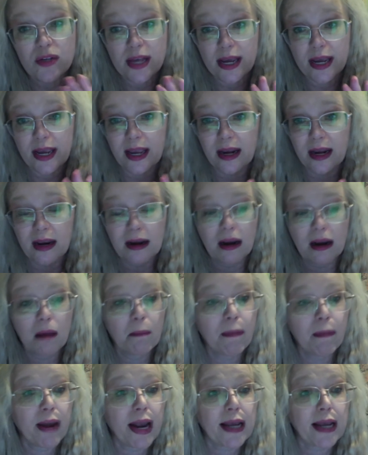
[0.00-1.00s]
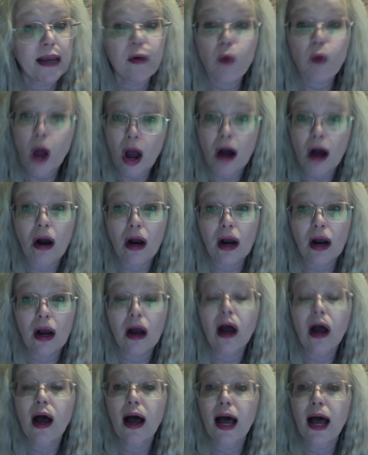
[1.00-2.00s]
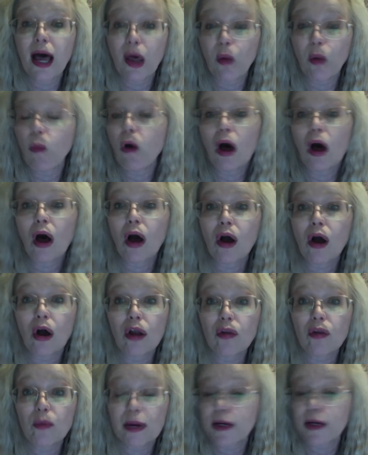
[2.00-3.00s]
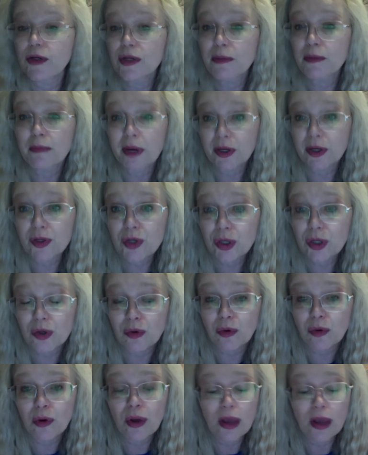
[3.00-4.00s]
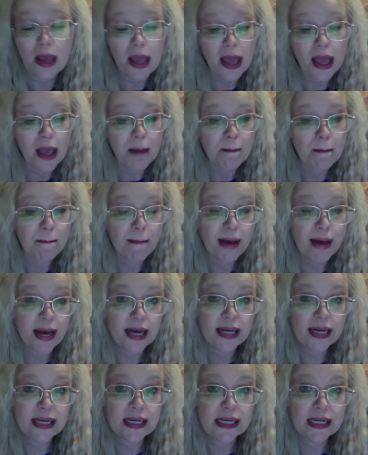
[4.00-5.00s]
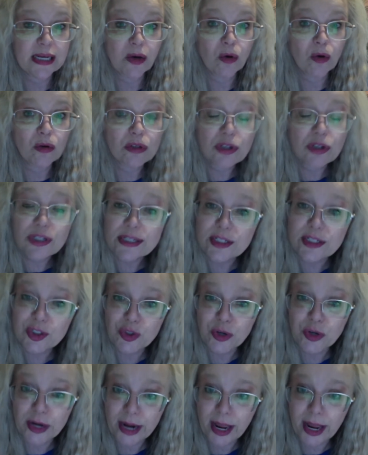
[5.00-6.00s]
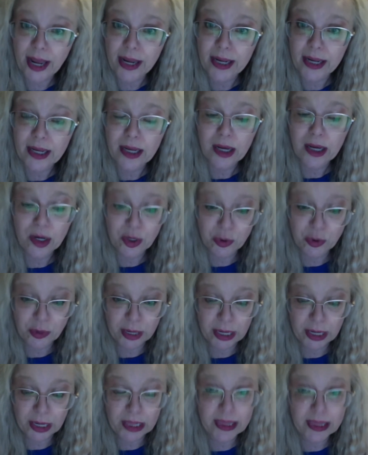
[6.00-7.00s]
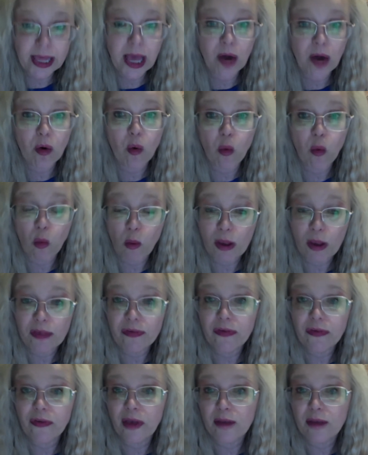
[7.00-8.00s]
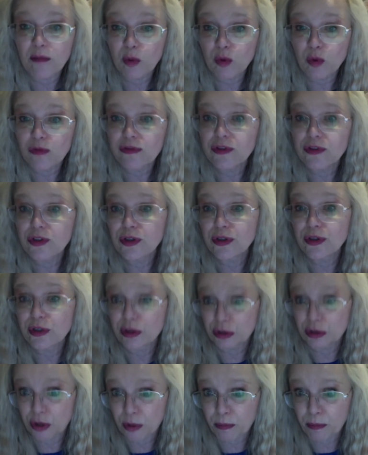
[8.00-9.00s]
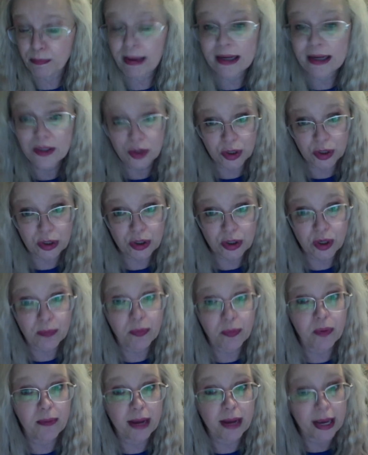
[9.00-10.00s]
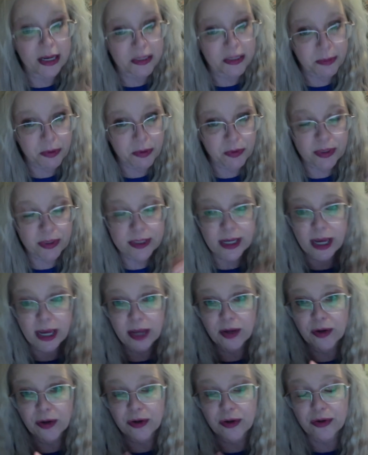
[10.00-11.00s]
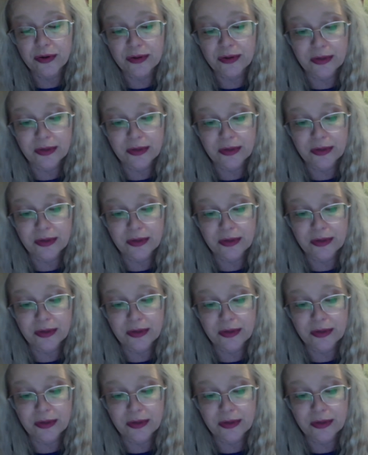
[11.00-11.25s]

hate it. But I can walk. I'll walk all the way to Timbuktu. My older sister and I agreed that once I moved to Europe, back to Europe when my husband retires